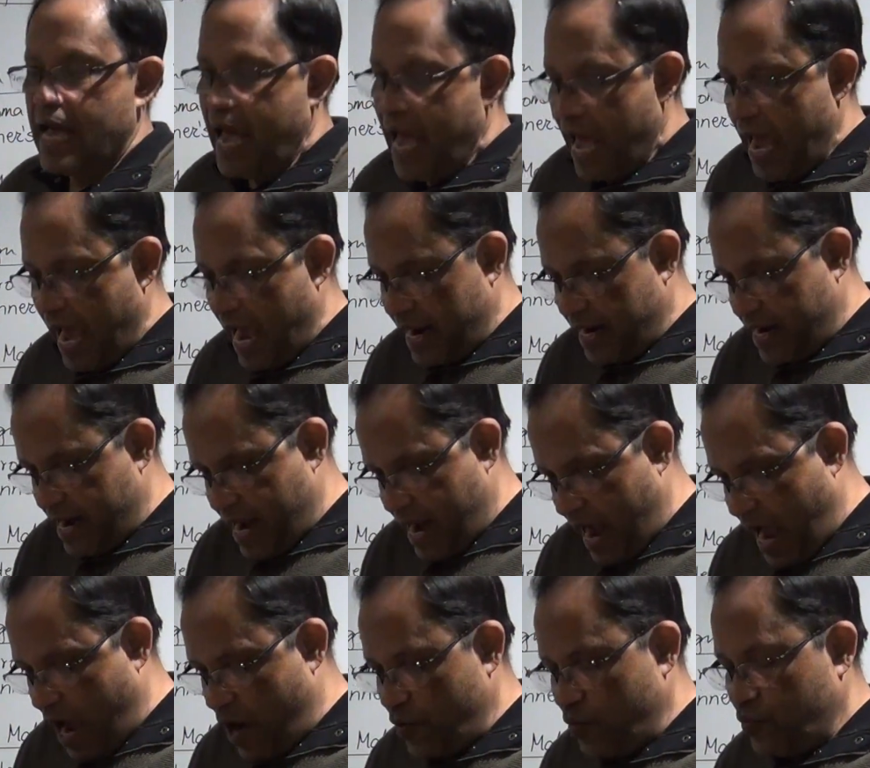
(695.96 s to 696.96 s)
And
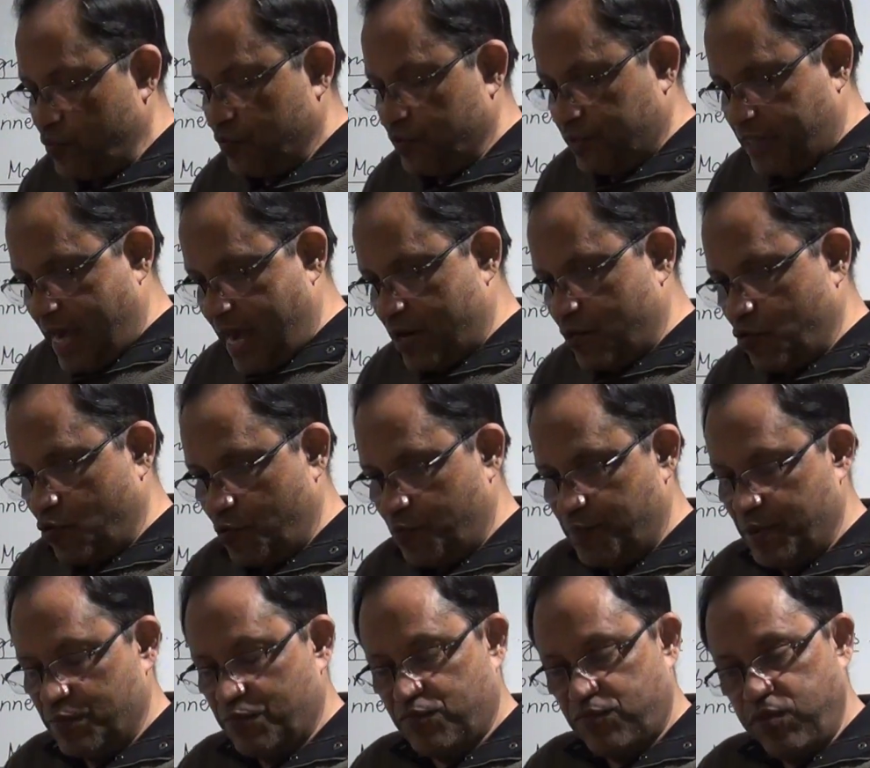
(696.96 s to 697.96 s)
now there will
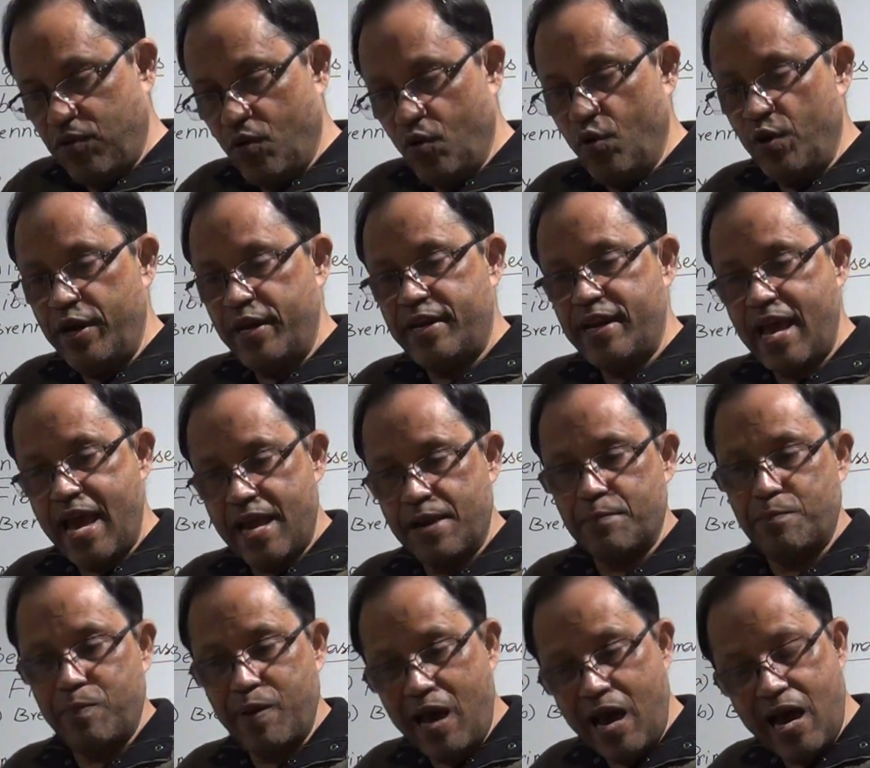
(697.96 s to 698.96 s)
be fluid
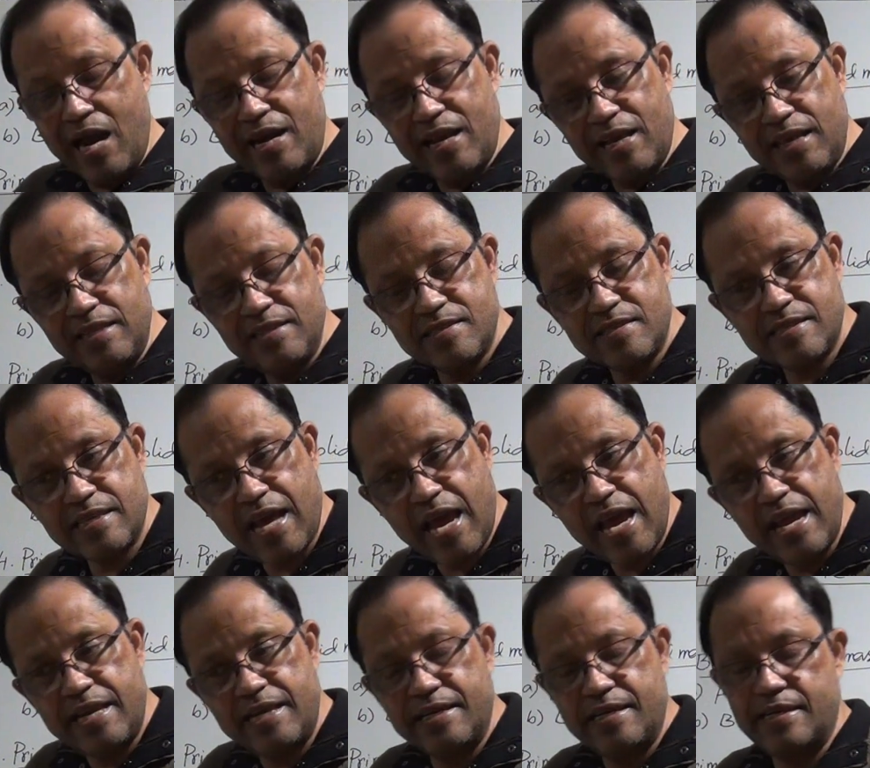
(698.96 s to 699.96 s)
and blood
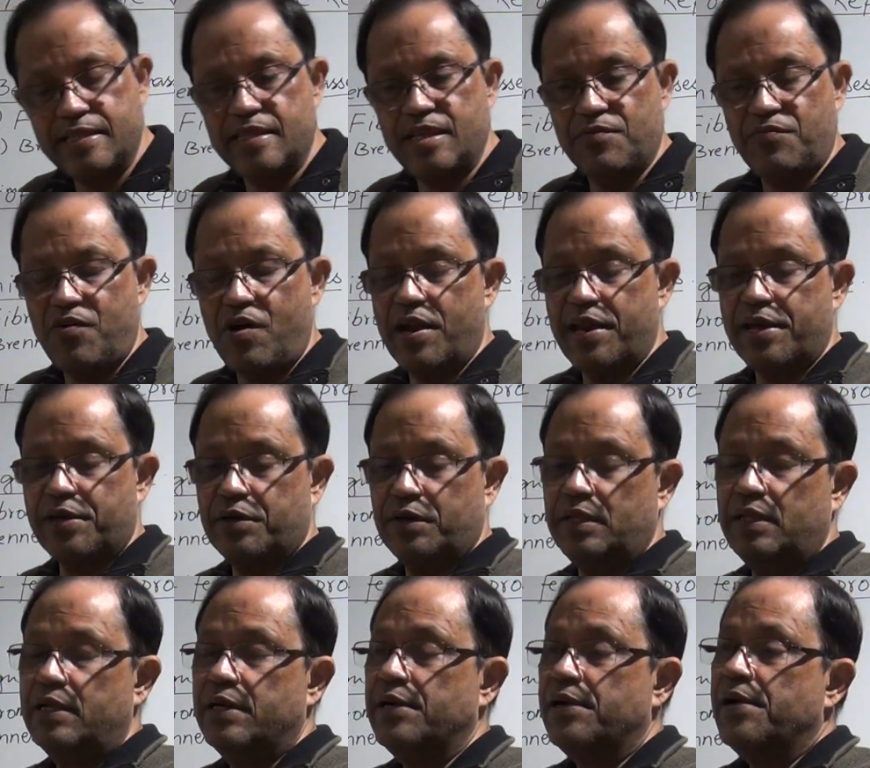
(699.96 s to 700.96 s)
inside the
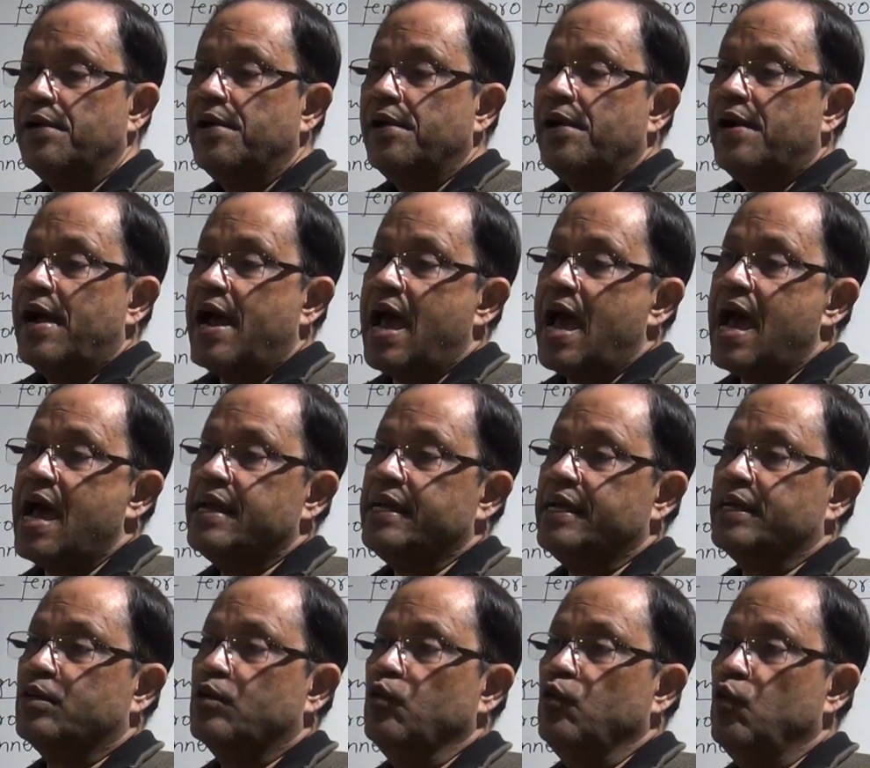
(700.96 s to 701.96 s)
follicle, and
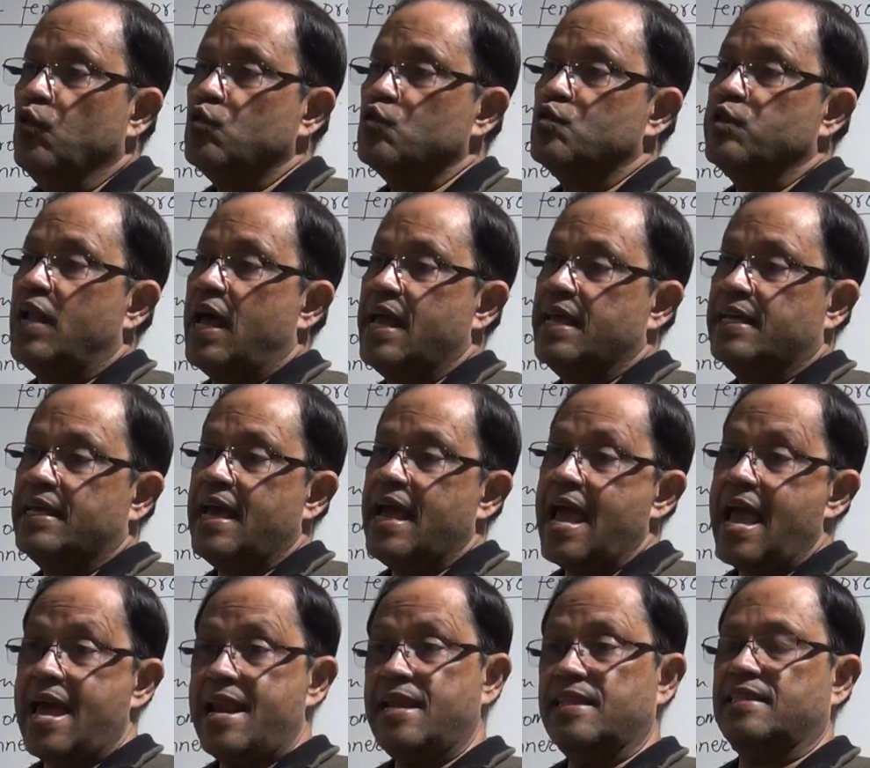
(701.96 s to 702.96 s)
it looks like
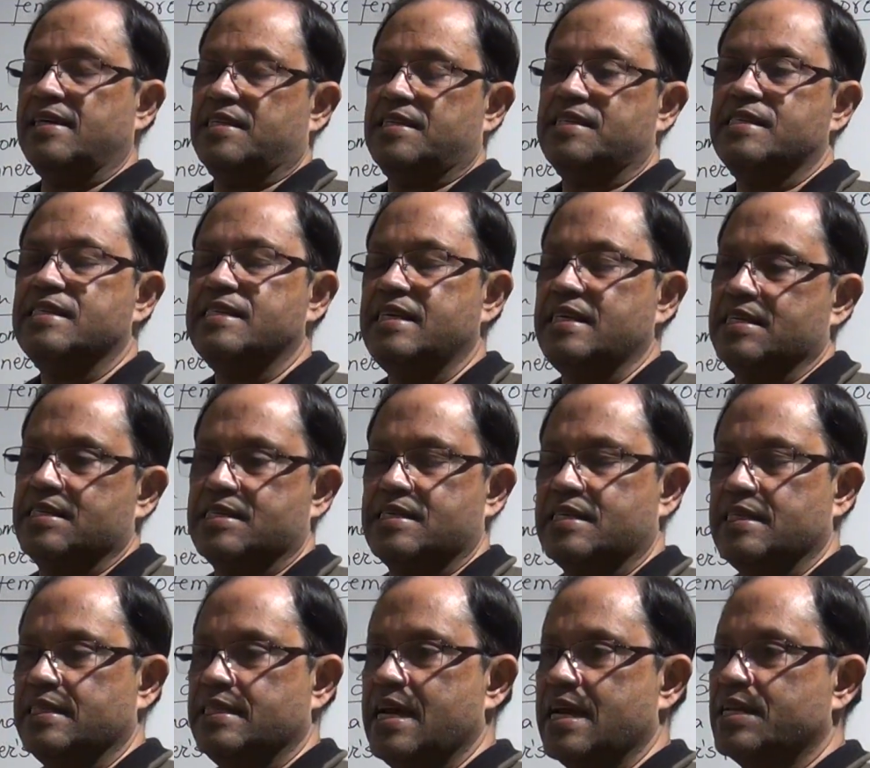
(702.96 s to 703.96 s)
another
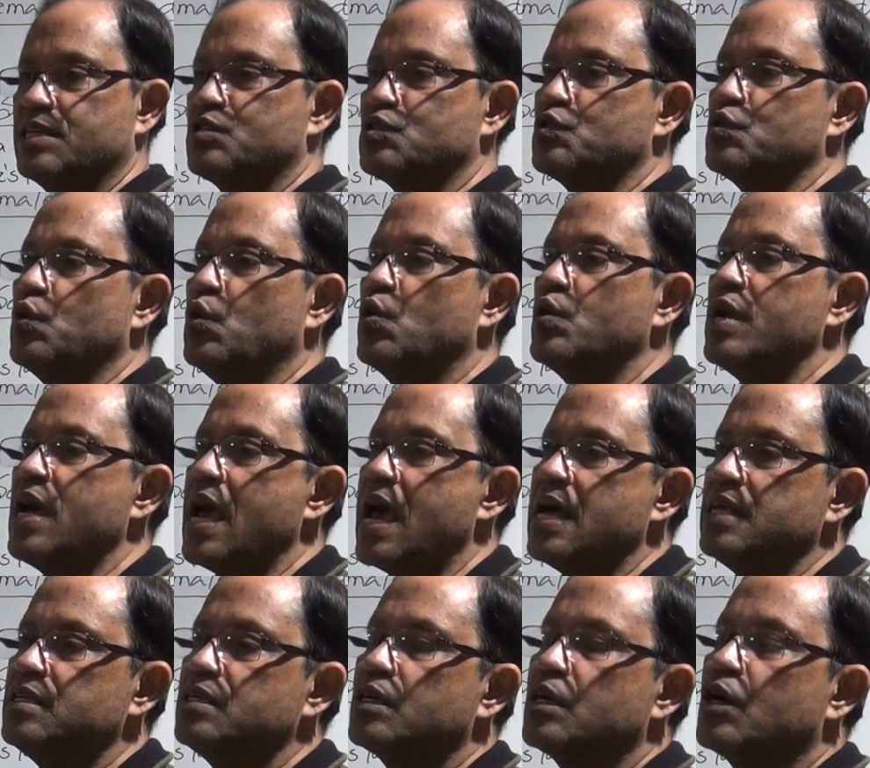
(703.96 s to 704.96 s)
cyst that is known
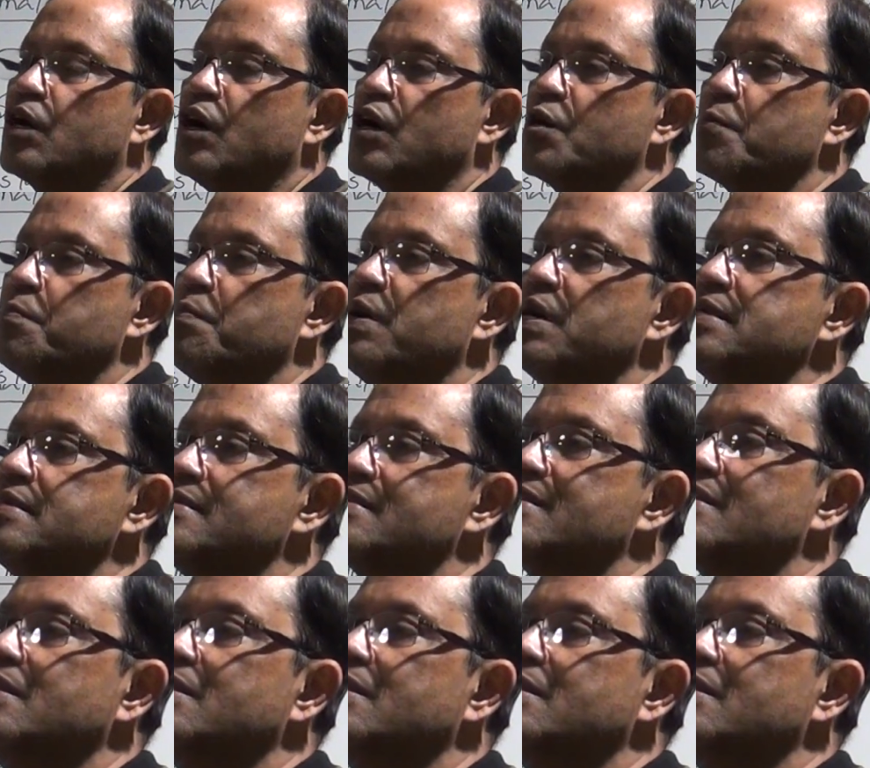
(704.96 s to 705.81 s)
as corpus